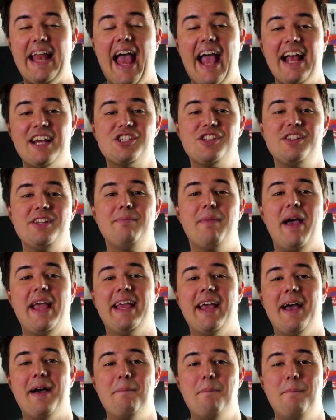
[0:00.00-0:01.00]
actually
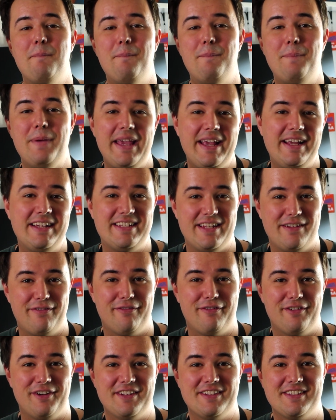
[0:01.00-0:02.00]
make a big
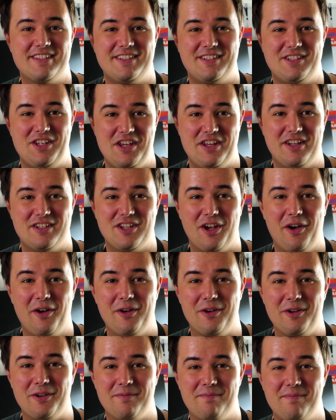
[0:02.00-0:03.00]
difference to your
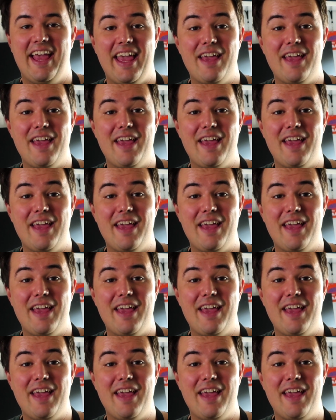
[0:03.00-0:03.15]
tone.